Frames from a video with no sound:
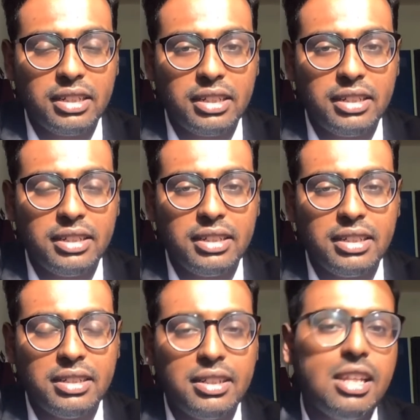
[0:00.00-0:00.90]

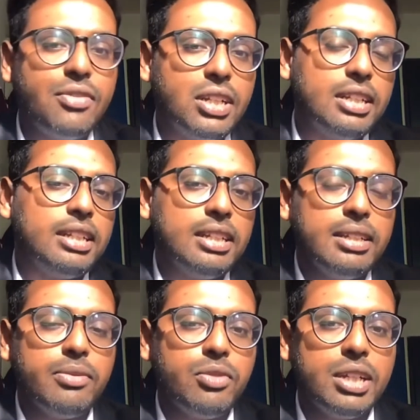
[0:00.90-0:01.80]
he delivered the
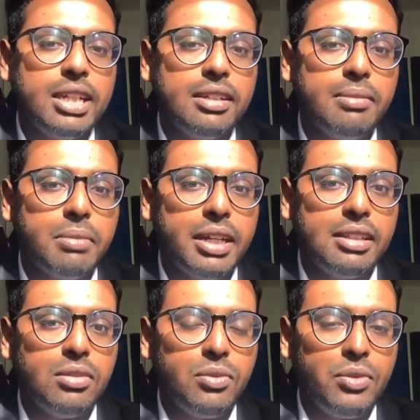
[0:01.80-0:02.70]
verdict by
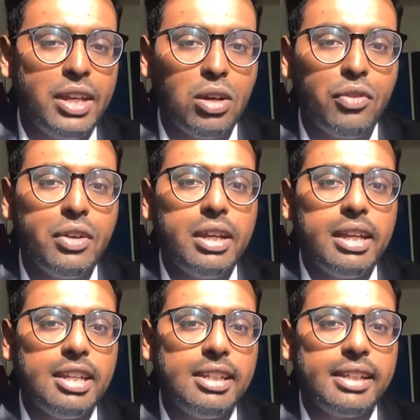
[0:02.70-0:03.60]
the way of,
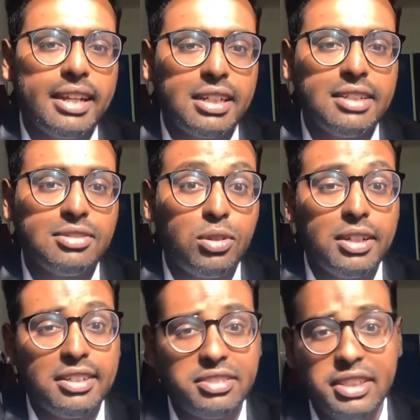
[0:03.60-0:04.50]
indeed, character is not
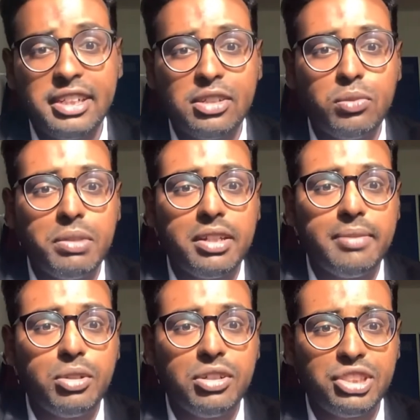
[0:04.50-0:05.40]
restricted to mere
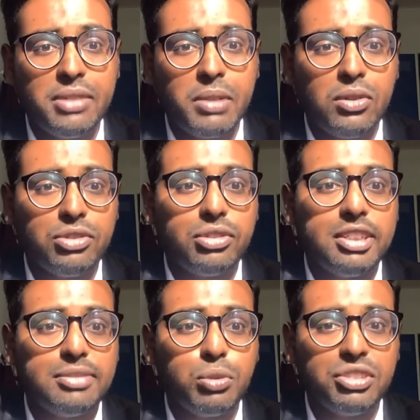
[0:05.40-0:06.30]
reputation but also
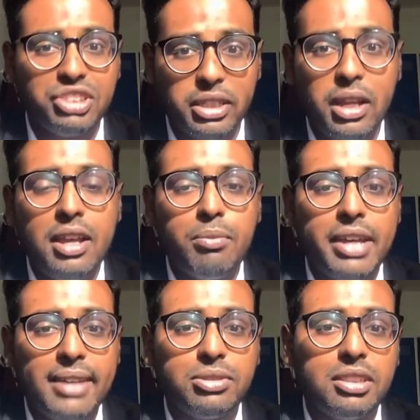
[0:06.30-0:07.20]
disposition.
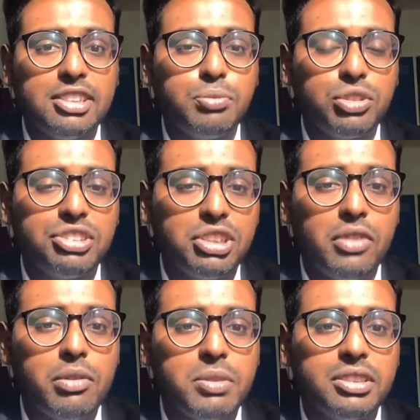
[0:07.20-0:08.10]
Perhaps disposition
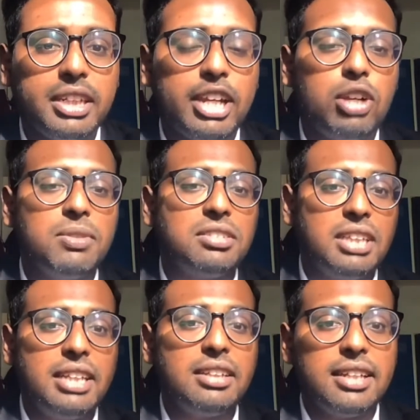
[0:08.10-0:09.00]
of a person cannot be
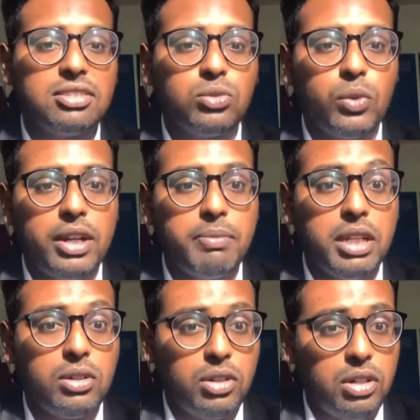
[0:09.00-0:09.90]
seen, thus one may
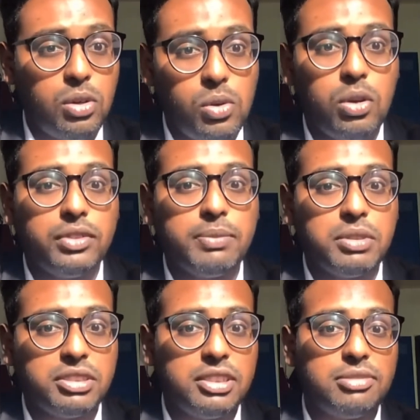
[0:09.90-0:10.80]
not know of the
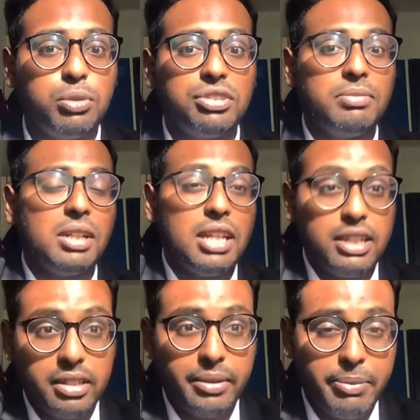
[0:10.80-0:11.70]
person's possible
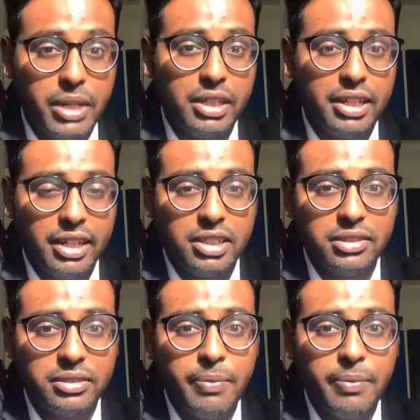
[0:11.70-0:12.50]
inner bad characters.